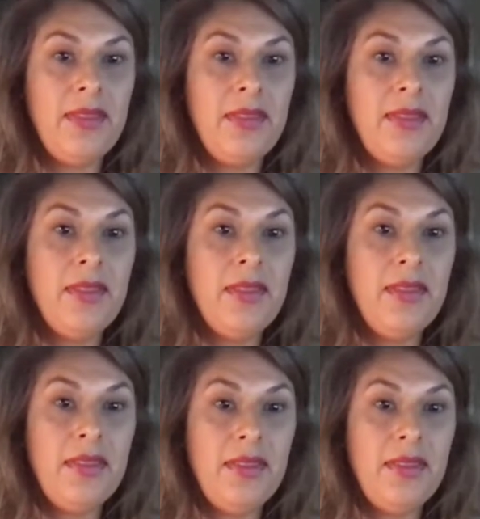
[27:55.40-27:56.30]

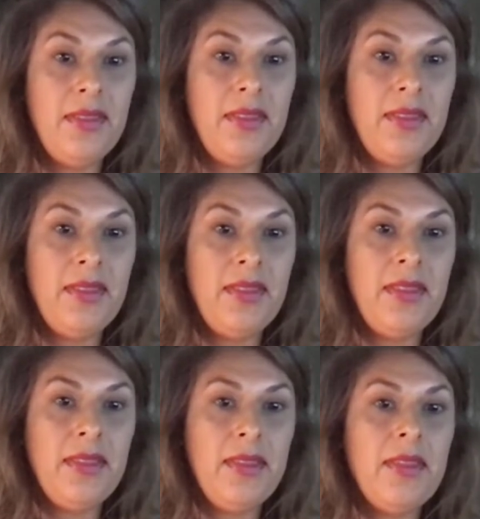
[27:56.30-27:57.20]

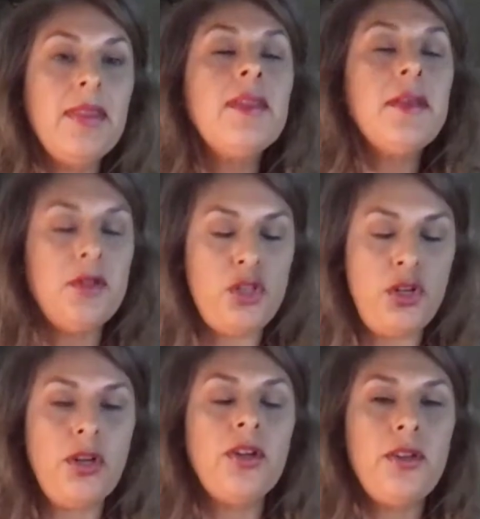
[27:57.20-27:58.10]

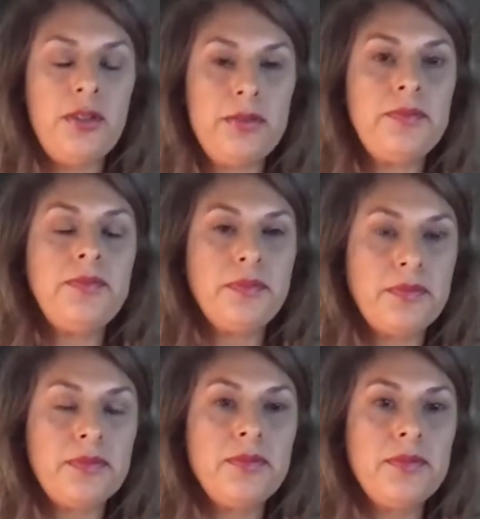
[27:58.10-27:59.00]

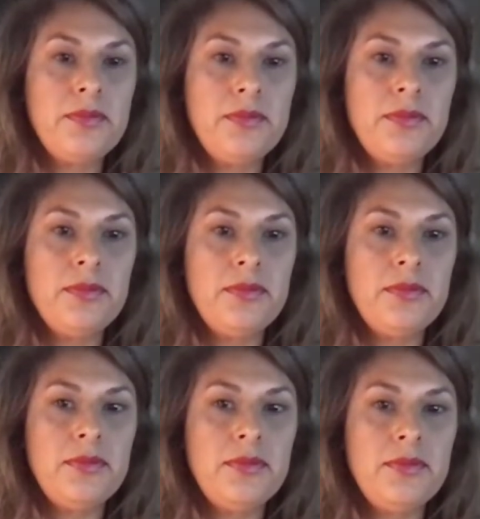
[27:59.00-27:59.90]
The person shown says nothing.